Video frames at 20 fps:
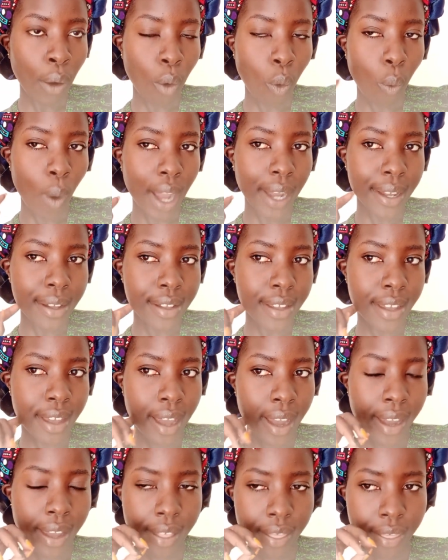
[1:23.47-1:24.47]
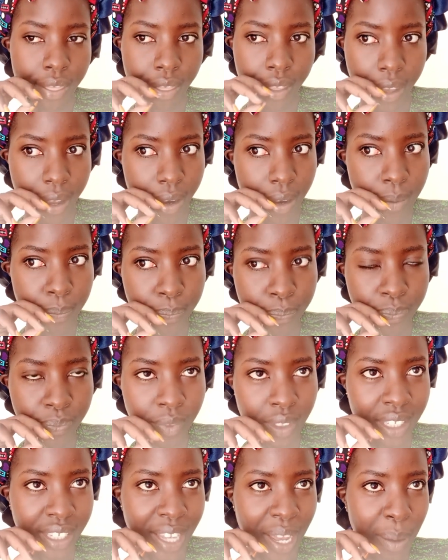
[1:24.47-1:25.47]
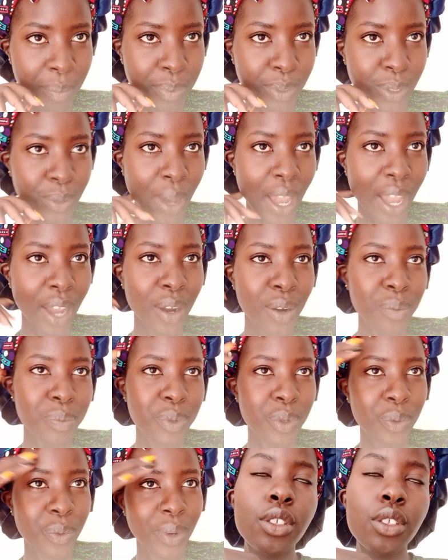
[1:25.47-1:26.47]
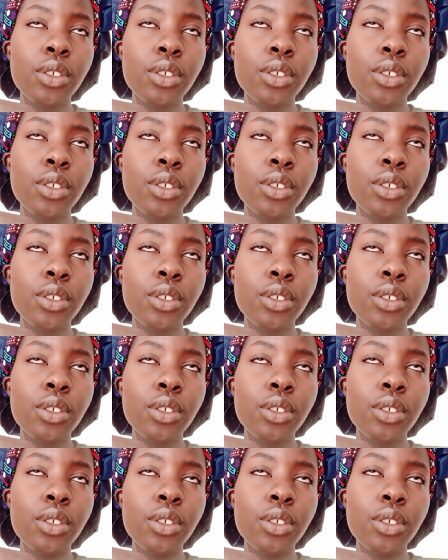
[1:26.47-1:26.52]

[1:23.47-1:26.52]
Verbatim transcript: work here and there yeah so i hope you